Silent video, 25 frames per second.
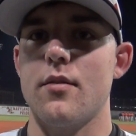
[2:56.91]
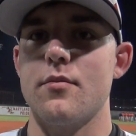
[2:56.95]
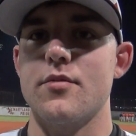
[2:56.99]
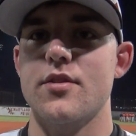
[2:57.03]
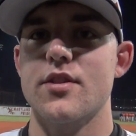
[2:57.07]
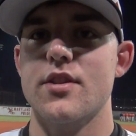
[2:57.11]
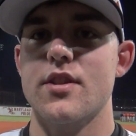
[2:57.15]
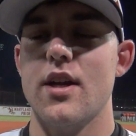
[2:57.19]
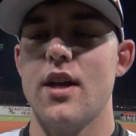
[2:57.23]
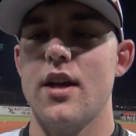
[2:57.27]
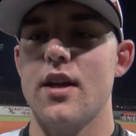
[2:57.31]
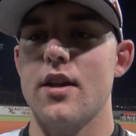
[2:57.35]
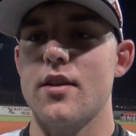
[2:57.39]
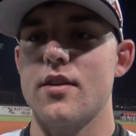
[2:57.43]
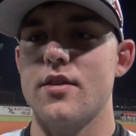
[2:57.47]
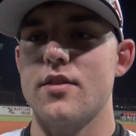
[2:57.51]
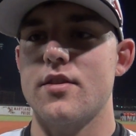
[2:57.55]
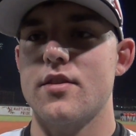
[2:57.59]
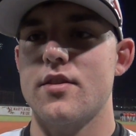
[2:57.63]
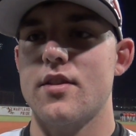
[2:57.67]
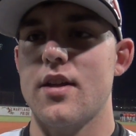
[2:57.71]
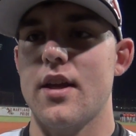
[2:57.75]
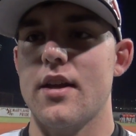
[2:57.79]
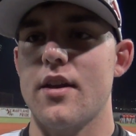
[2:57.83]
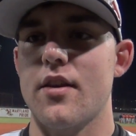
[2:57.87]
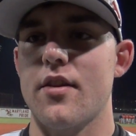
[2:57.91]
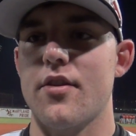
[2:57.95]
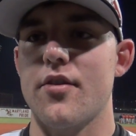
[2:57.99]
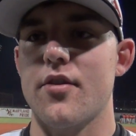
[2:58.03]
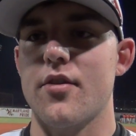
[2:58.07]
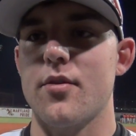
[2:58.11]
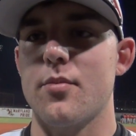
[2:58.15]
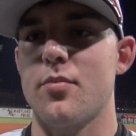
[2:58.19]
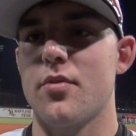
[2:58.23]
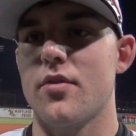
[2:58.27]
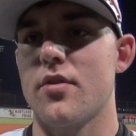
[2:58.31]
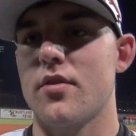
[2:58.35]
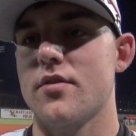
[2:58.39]
just kind of taking a
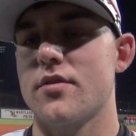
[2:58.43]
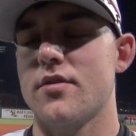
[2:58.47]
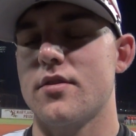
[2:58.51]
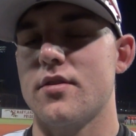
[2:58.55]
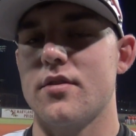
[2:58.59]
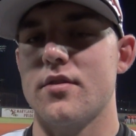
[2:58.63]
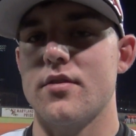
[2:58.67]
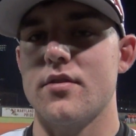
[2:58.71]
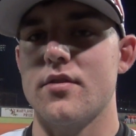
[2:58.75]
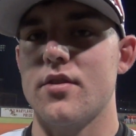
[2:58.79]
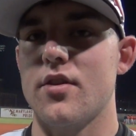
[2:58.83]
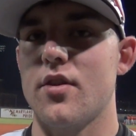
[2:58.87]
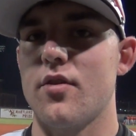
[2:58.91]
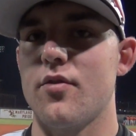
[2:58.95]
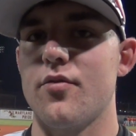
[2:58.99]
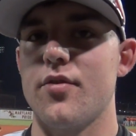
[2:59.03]
third-person